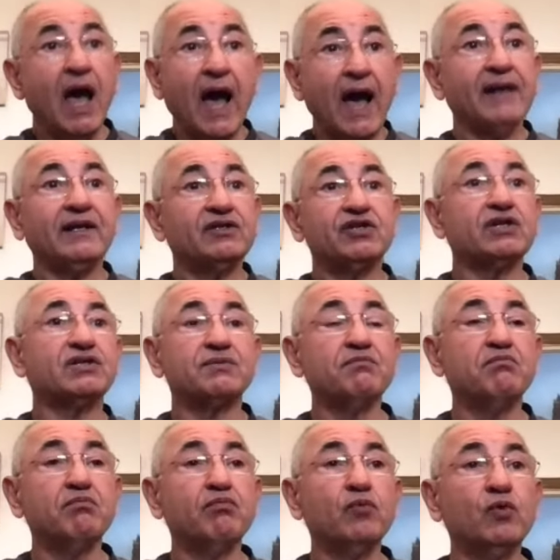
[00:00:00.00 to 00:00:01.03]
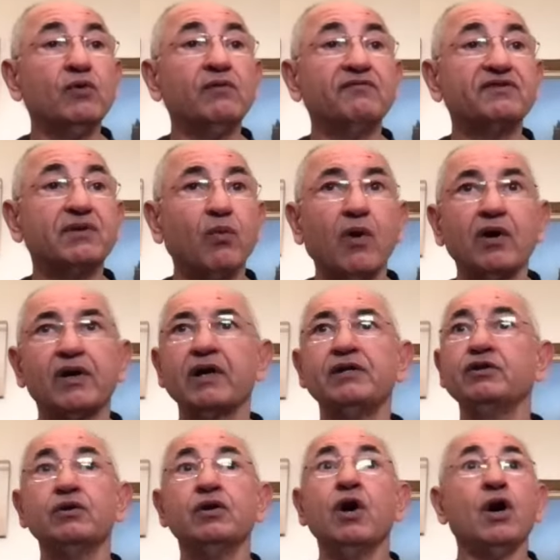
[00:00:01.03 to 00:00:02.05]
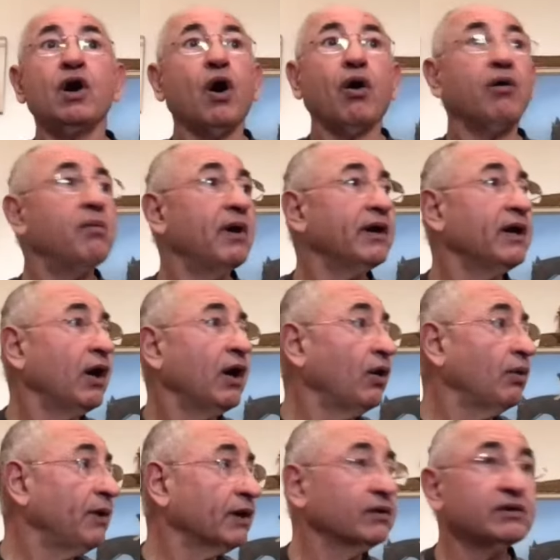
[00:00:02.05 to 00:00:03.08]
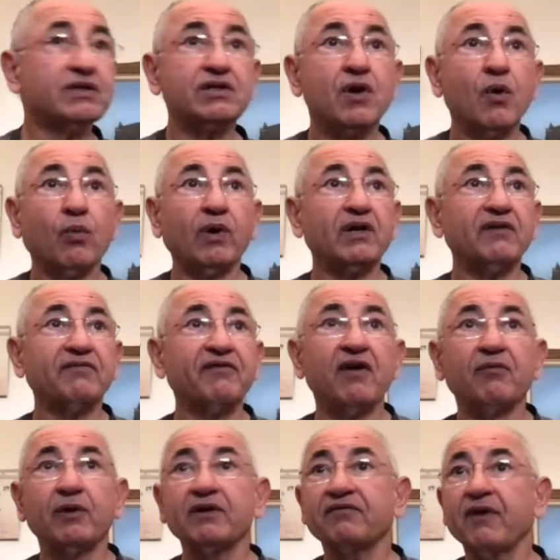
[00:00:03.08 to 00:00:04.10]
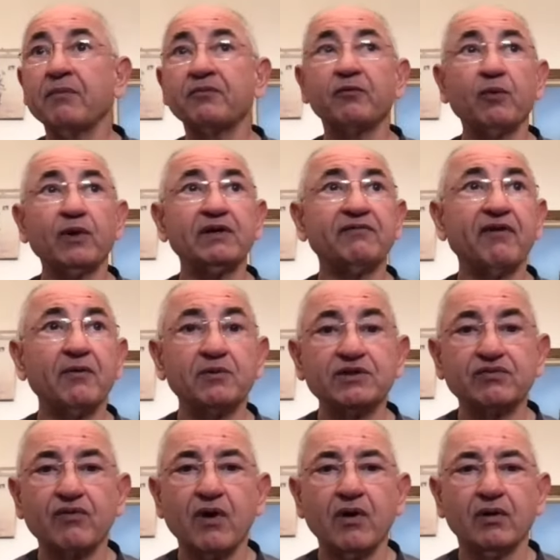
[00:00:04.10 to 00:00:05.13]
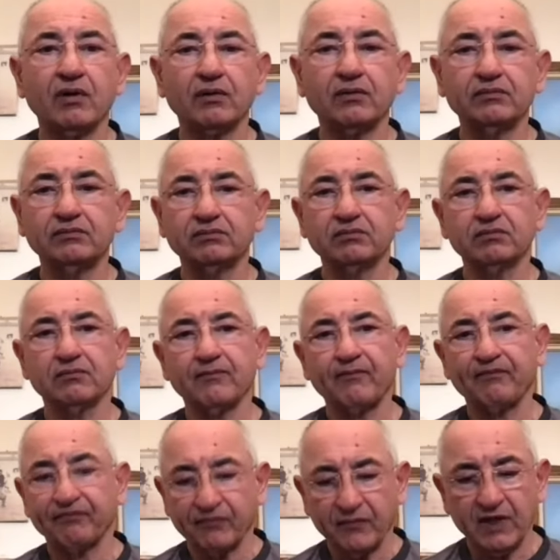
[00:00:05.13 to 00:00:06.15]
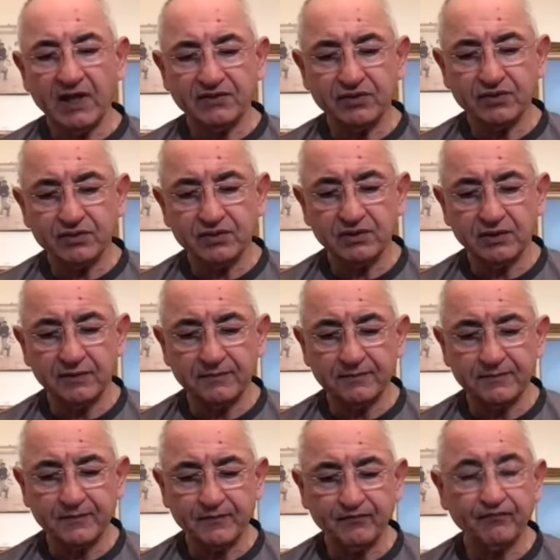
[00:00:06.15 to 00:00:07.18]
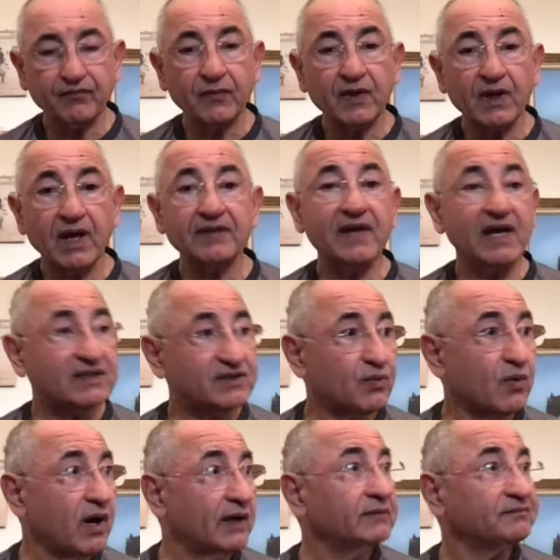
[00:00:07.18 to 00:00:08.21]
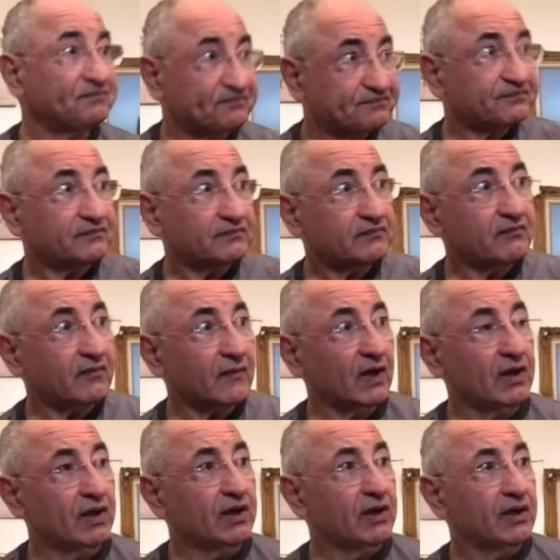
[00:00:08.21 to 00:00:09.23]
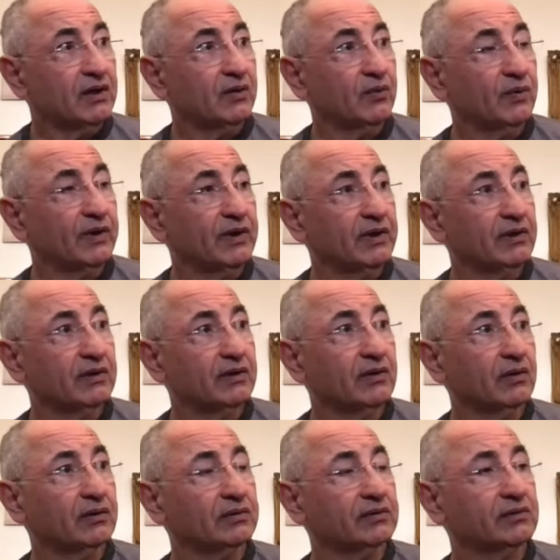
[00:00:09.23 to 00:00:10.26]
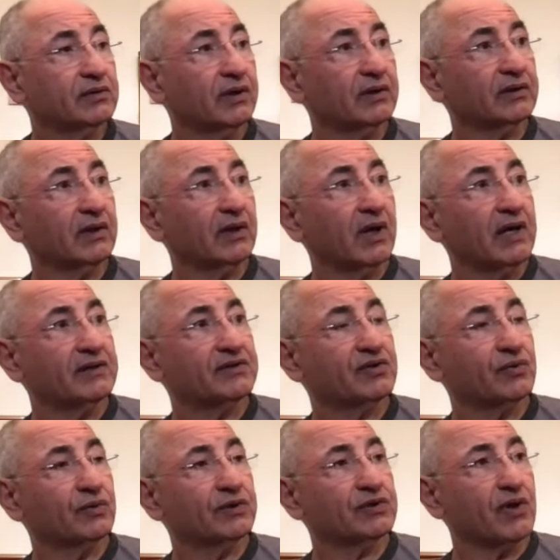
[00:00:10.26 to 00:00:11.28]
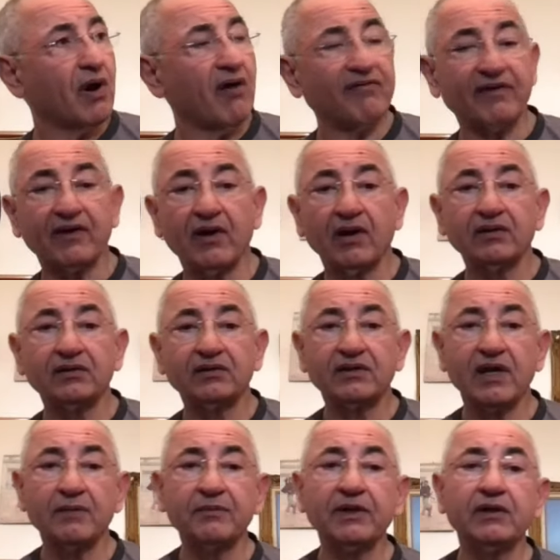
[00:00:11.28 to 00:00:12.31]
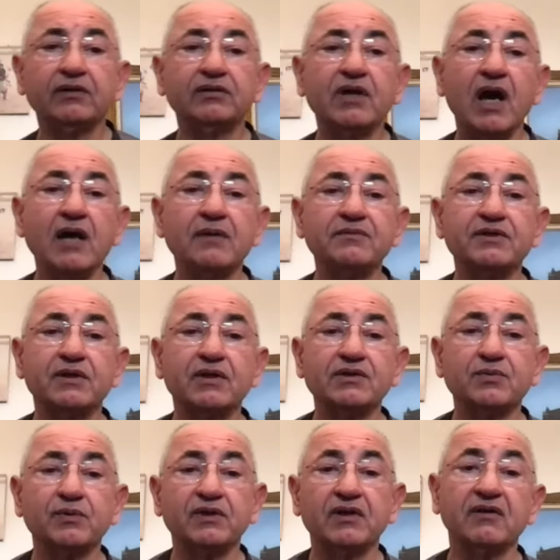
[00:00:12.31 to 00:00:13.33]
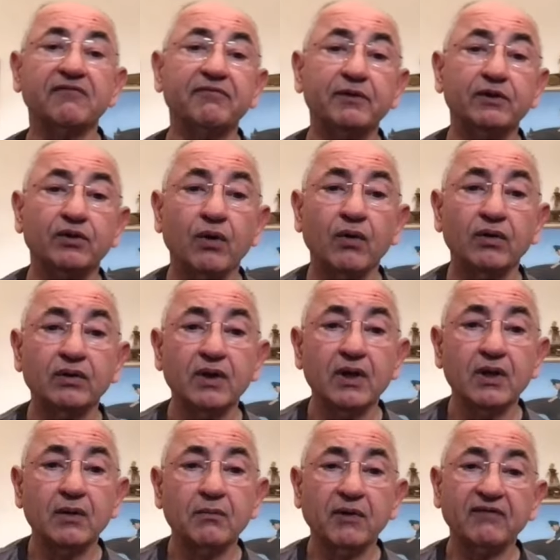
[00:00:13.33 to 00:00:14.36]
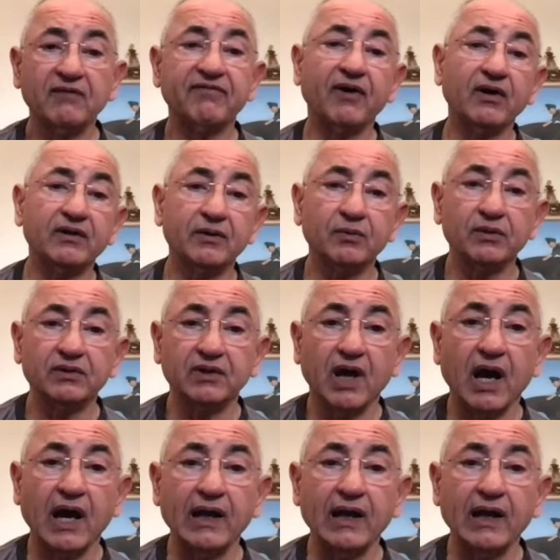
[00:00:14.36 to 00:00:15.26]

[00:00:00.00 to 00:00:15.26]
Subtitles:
and it just moves the water, and you, oh my goodness, what if I was wrong? That's OCD. And that's why we, you know, turn the light switch off and on 10 million times, because we think if we don't, my father will die.